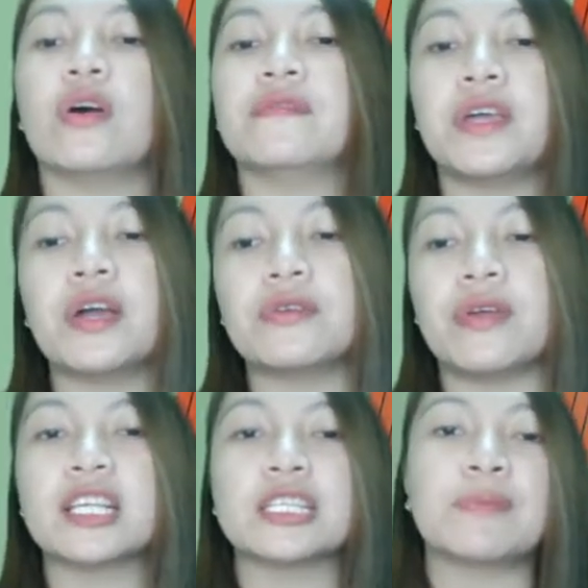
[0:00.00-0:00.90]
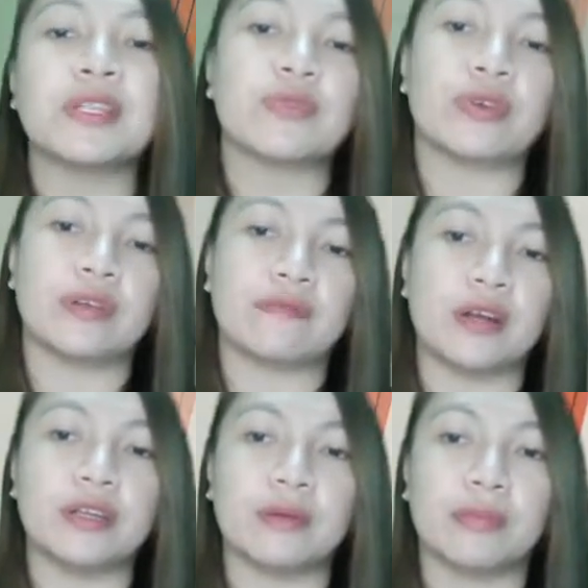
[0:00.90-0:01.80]
of the other explanatory
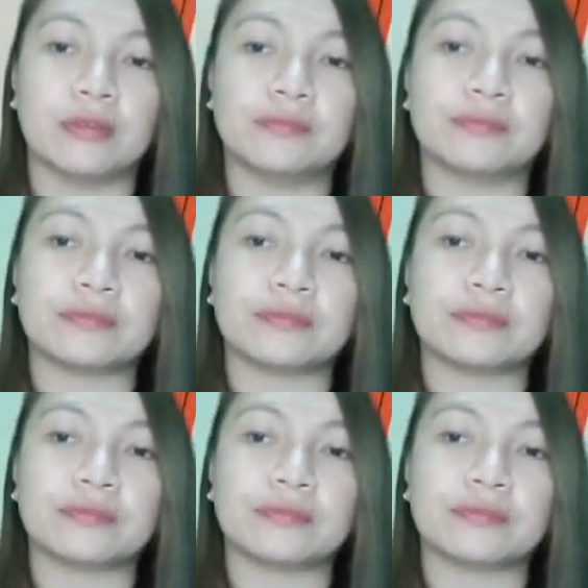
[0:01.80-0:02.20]
variable.